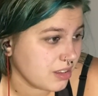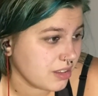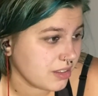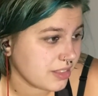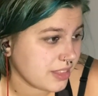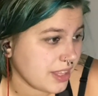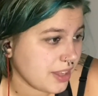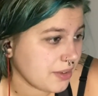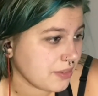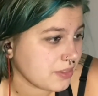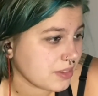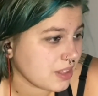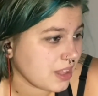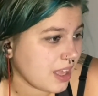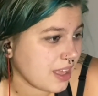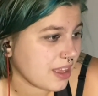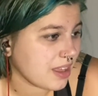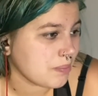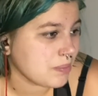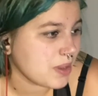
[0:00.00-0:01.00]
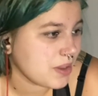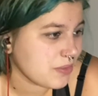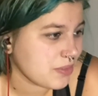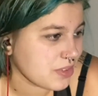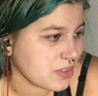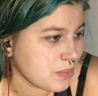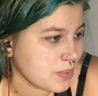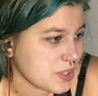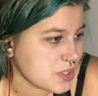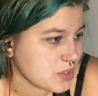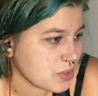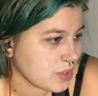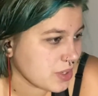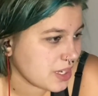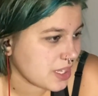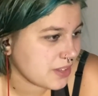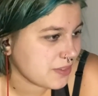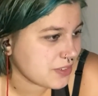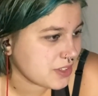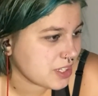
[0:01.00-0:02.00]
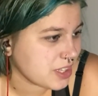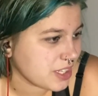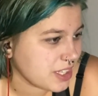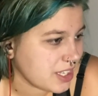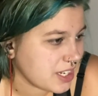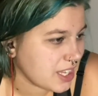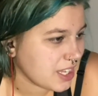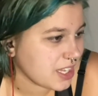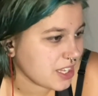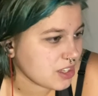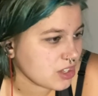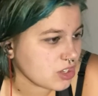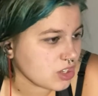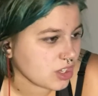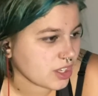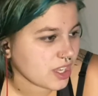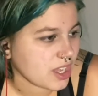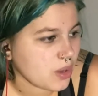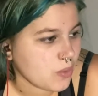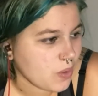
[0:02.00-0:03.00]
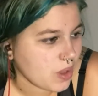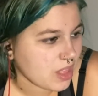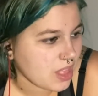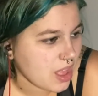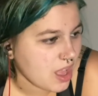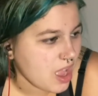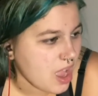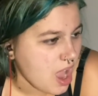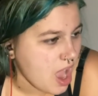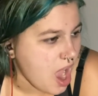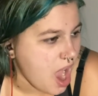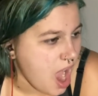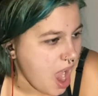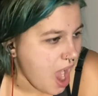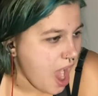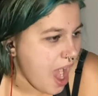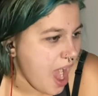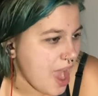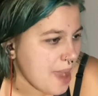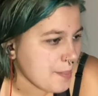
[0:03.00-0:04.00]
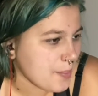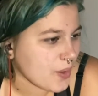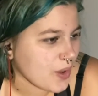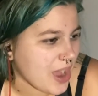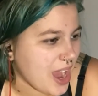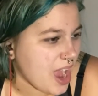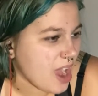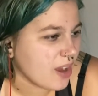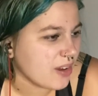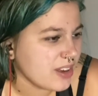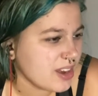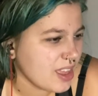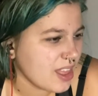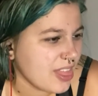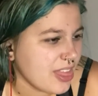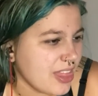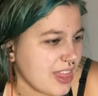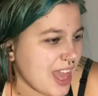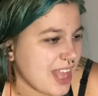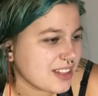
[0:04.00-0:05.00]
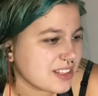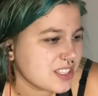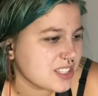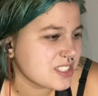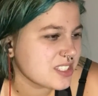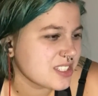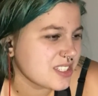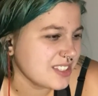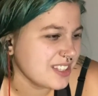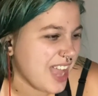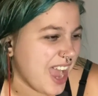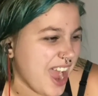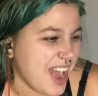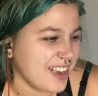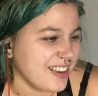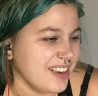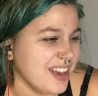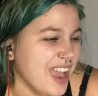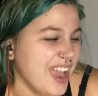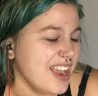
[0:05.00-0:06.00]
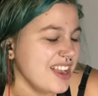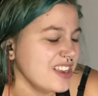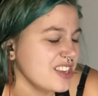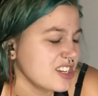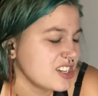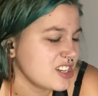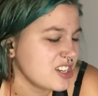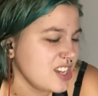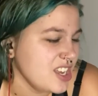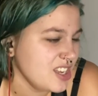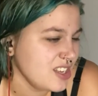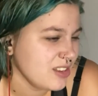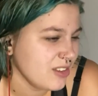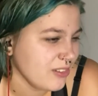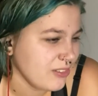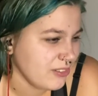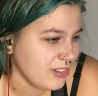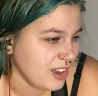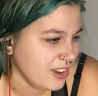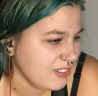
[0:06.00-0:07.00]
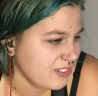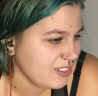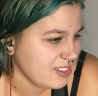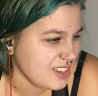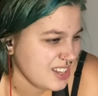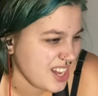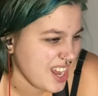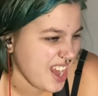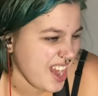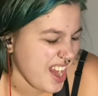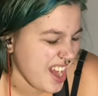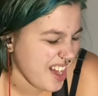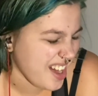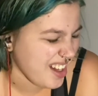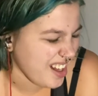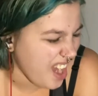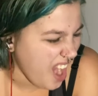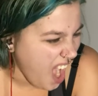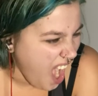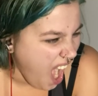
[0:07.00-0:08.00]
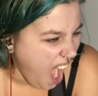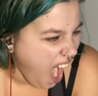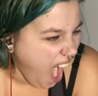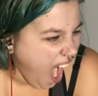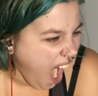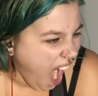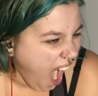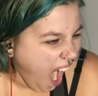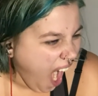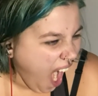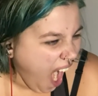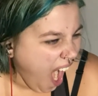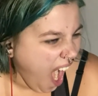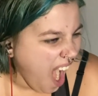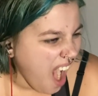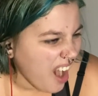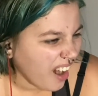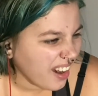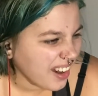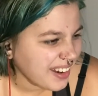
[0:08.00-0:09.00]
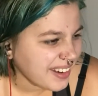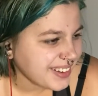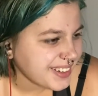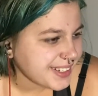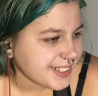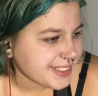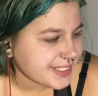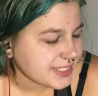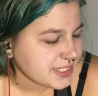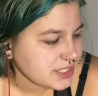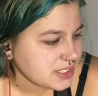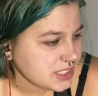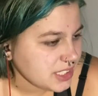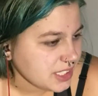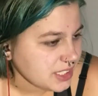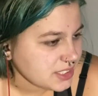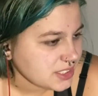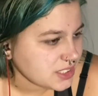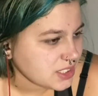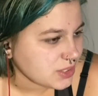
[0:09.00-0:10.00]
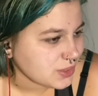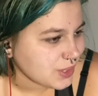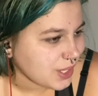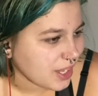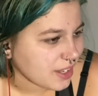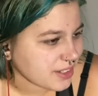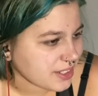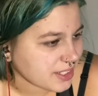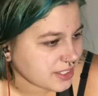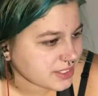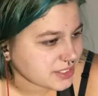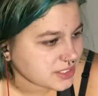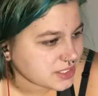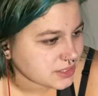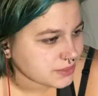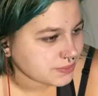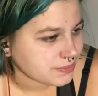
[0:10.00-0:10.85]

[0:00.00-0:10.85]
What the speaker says: They rely on me for the majority of cleaning and cooking while I'm around. That's not nice. She's 15. That's so not nice.